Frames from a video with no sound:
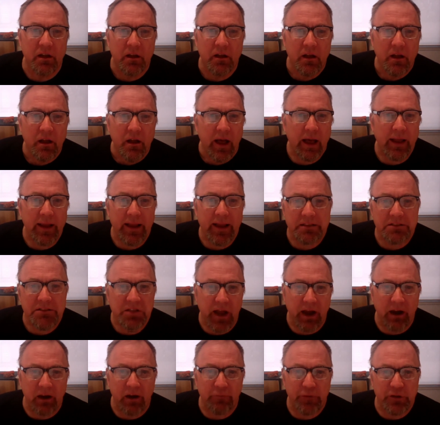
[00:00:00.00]
I got tired
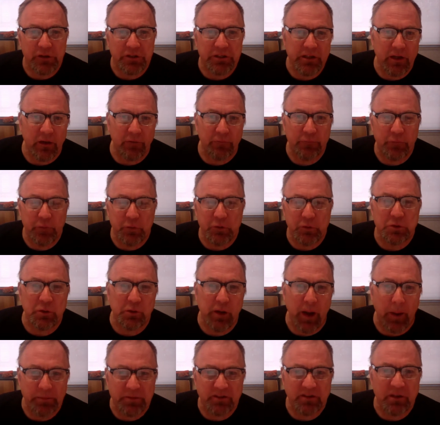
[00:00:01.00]
of fishing out food scraps
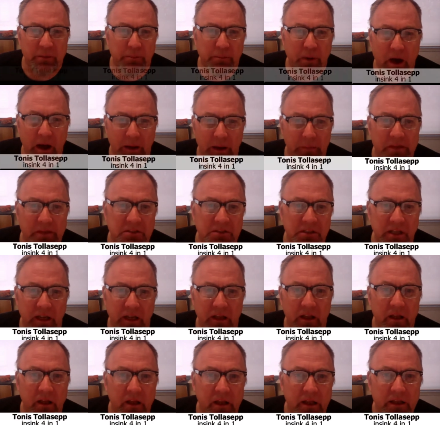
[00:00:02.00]
from the bottom of the sink,
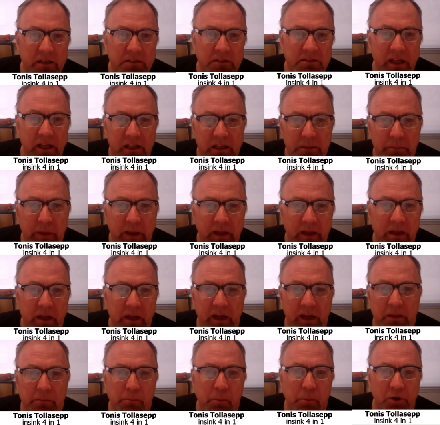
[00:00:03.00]
taking my cutting
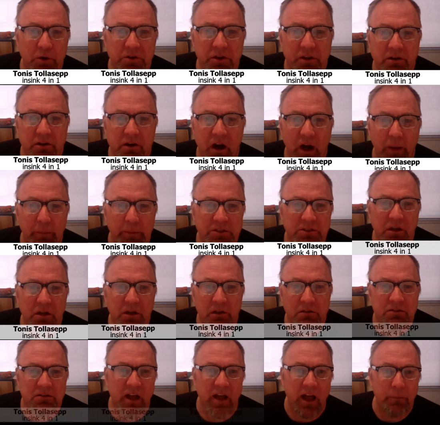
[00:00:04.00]
board to the garbage all the
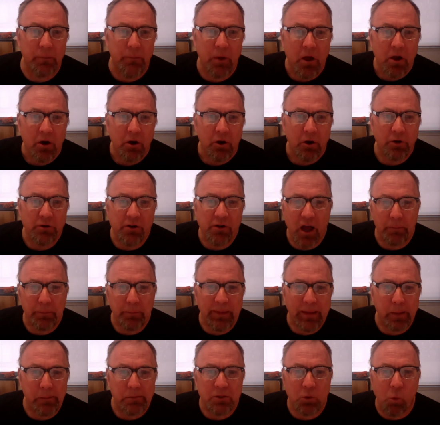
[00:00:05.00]
time, or not being
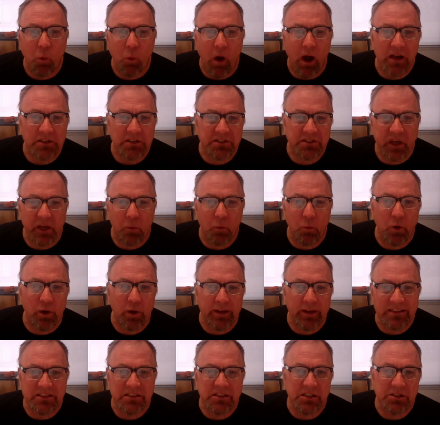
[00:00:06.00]
able to wash as I work as
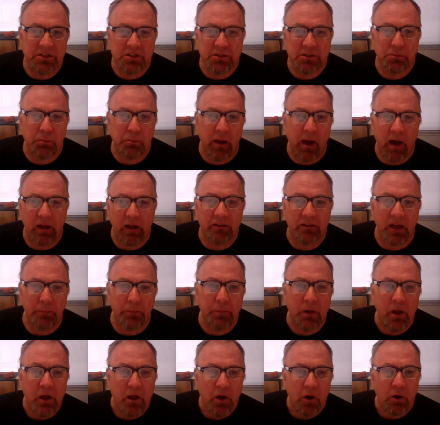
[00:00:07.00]
dishes piled
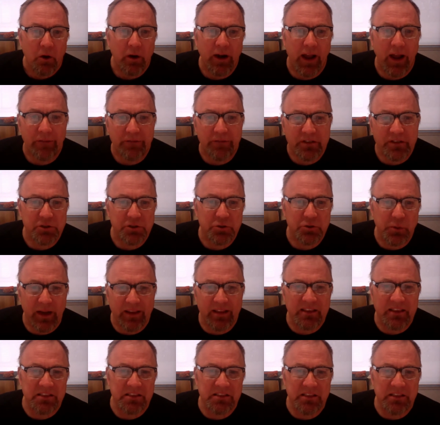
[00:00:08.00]
up, or having to drain the
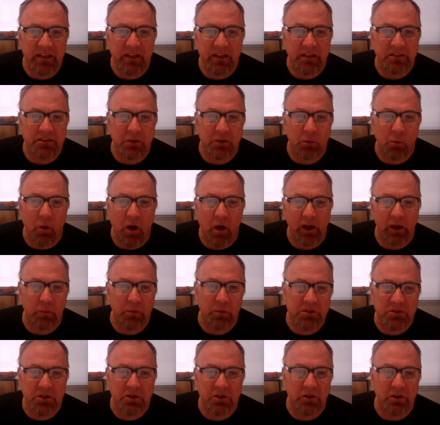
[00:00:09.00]
sink because the water was
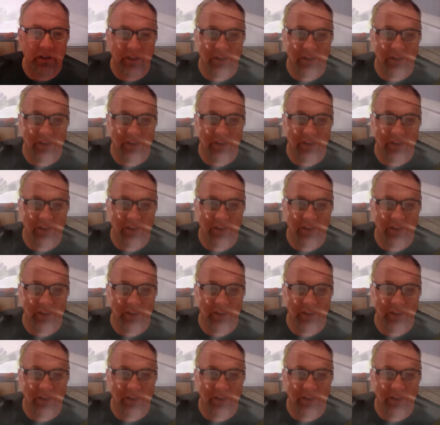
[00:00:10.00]
dirty.